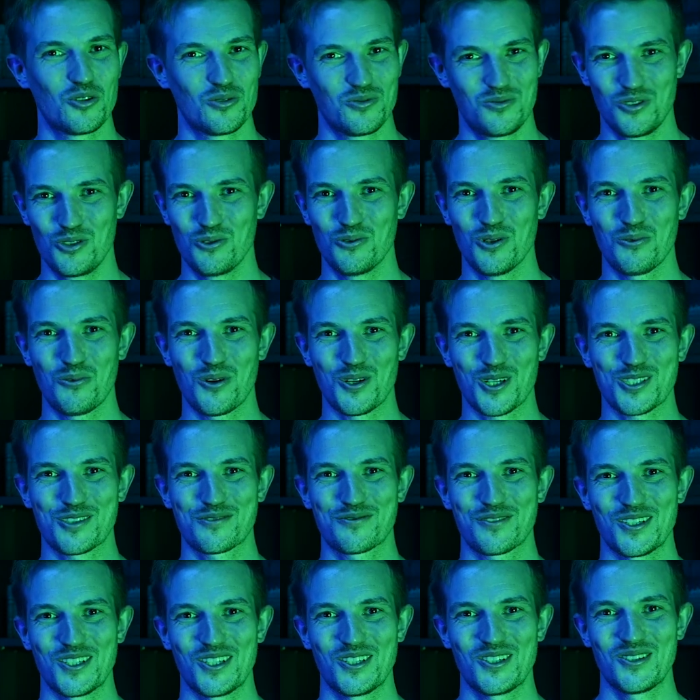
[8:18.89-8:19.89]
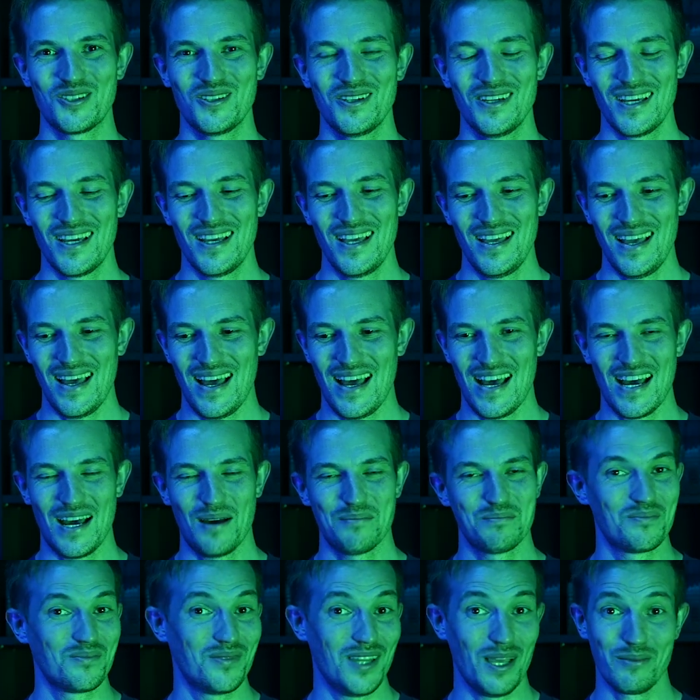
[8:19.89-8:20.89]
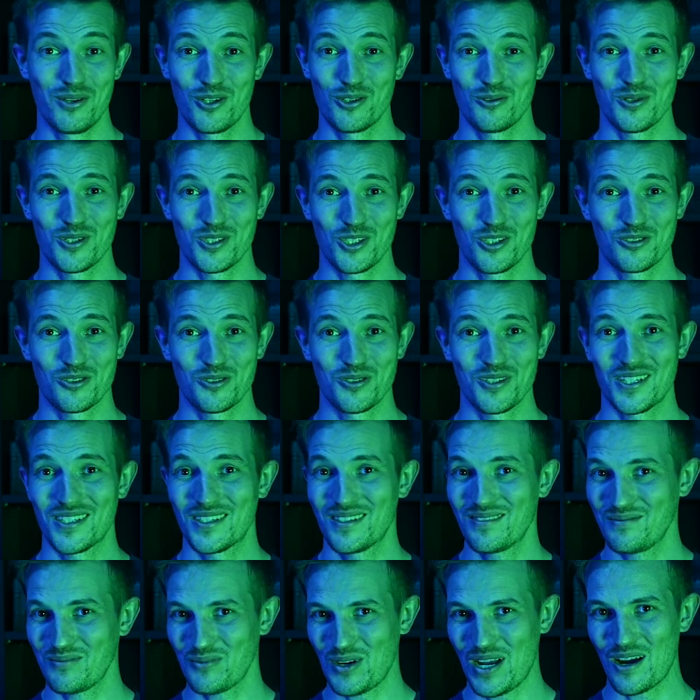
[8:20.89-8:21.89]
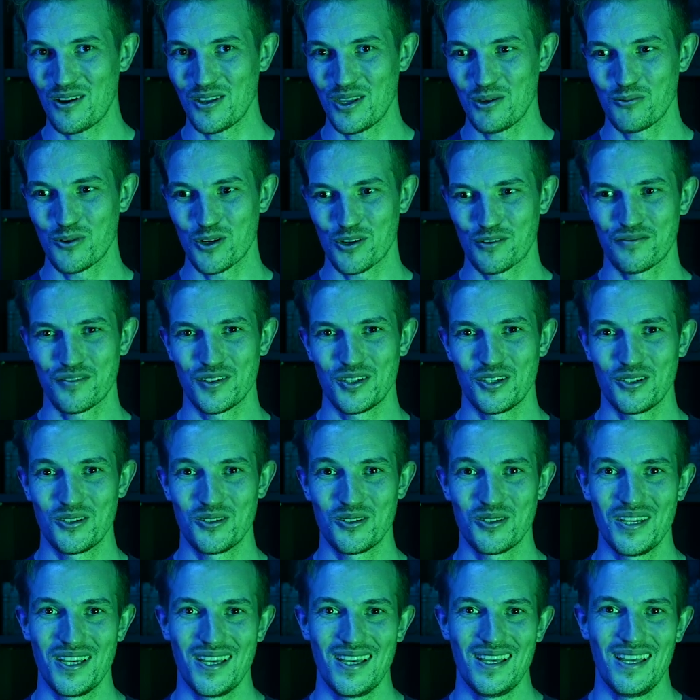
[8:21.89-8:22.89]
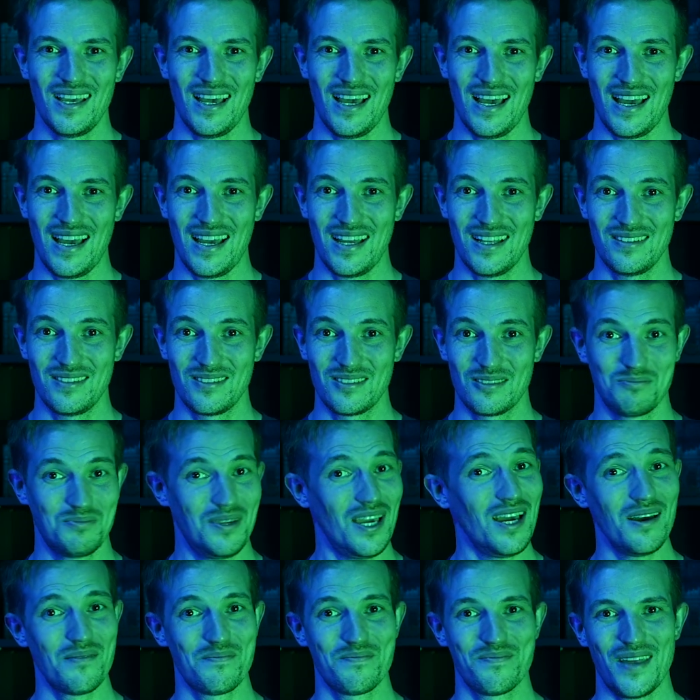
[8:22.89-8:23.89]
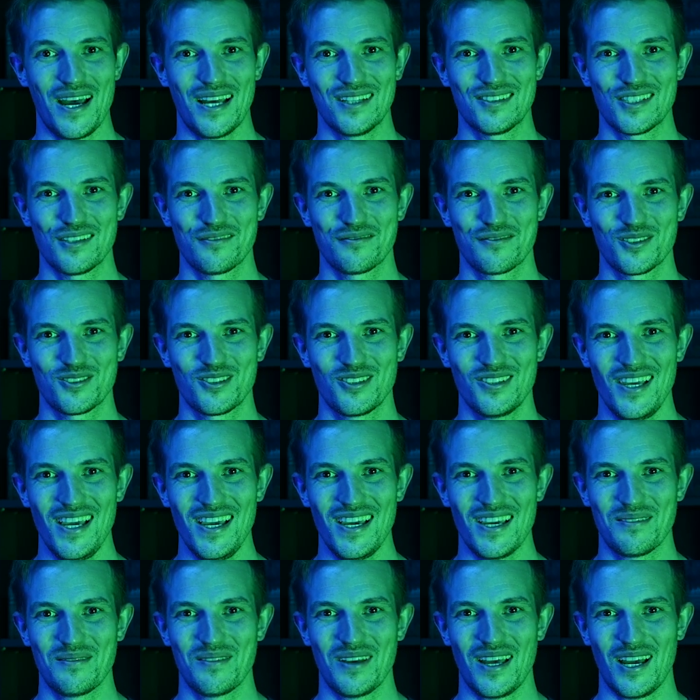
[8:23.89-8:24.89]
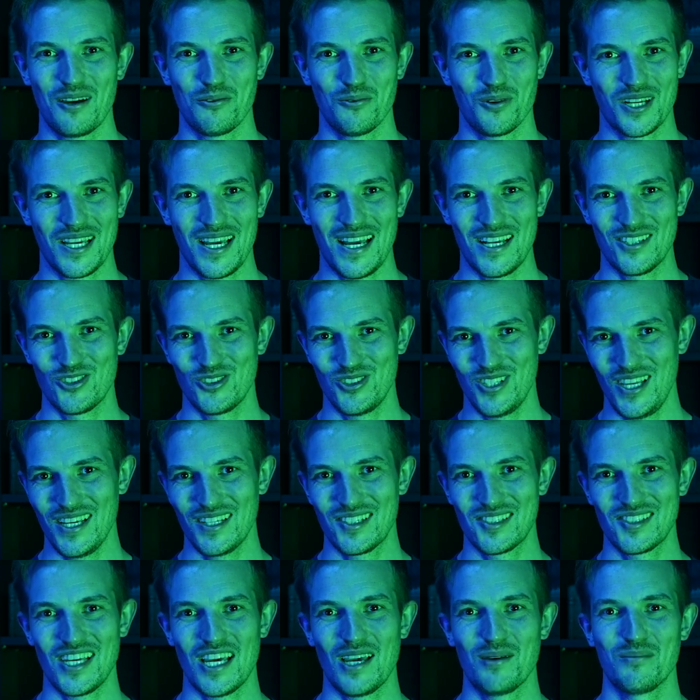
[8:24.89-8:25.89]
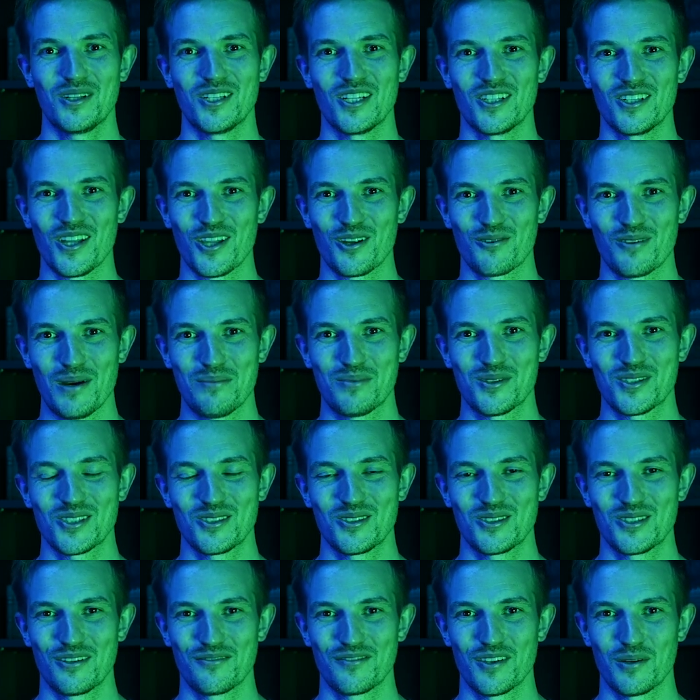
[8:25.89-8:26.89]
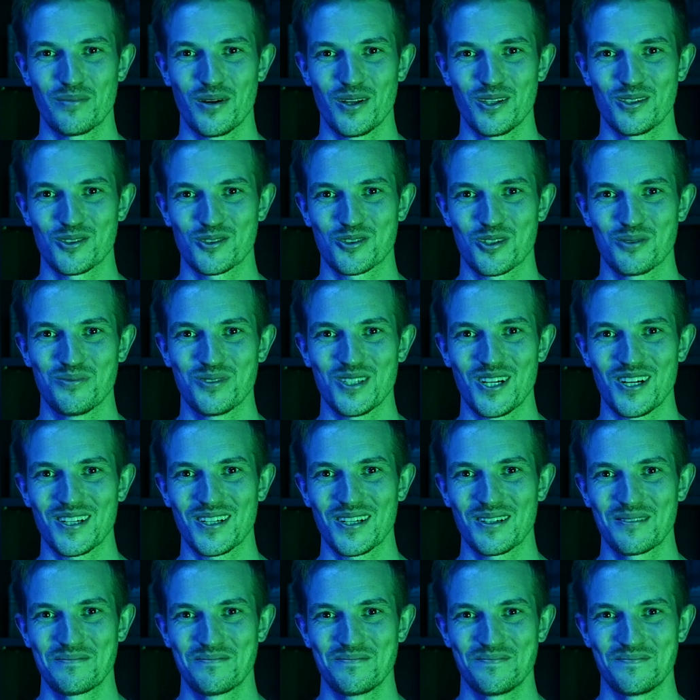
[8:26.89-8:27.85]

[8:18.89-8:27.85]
Do what works for you. Let me know what you're doing, how they work for you. And yeah, that's it for today. I will catch you next time in another episode of The Brothers Grimdark.